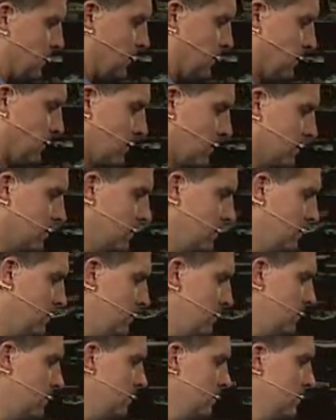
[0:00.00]

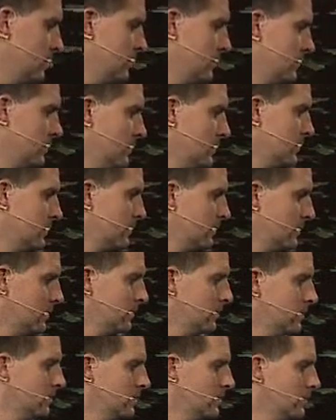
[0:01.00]

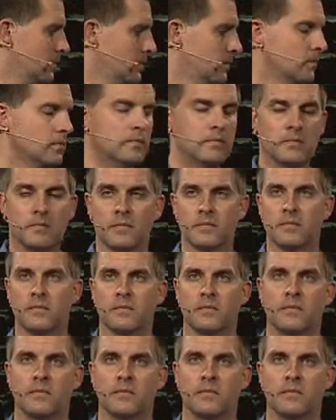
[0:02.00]
Nothing is said.